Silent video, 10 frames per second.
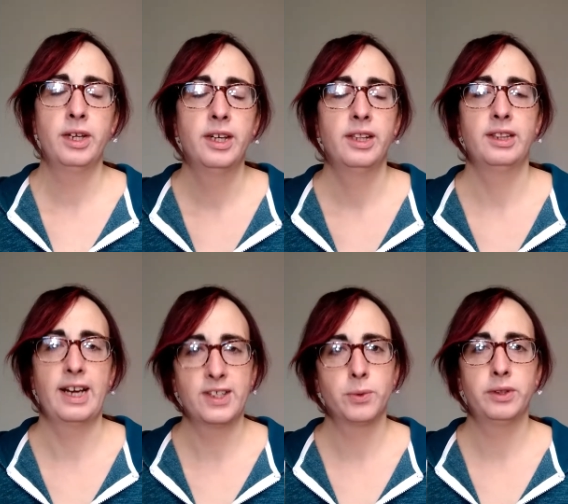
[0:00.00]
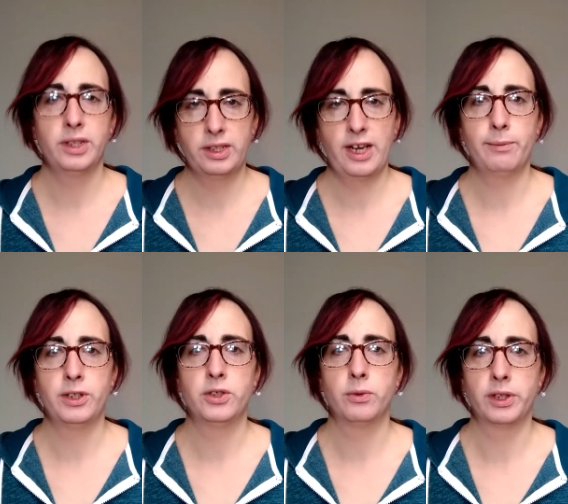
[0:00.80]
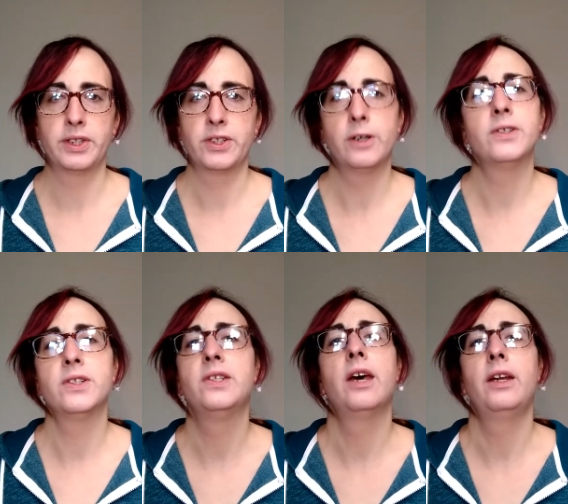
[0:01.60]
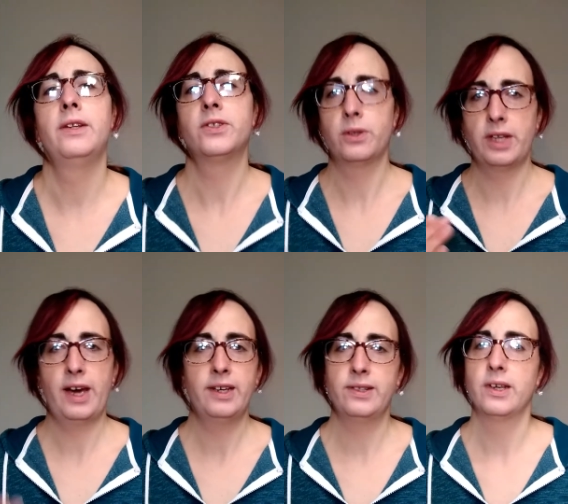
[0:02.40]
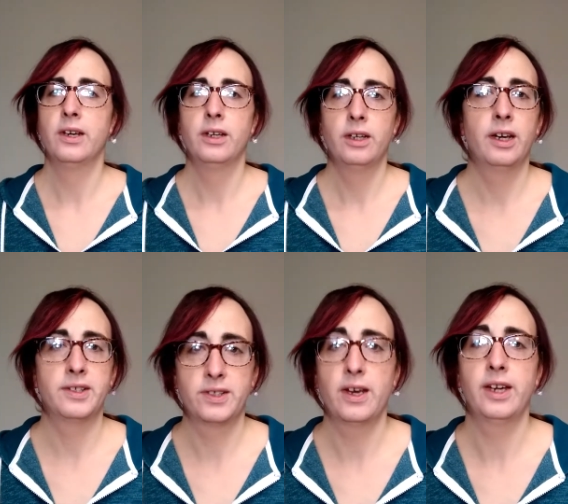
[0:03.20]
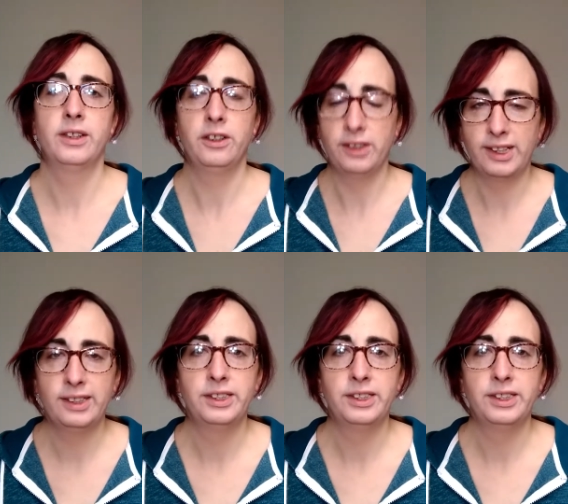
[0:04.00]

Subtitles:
That's when the damage really starts to set in. So that is a sign that you need to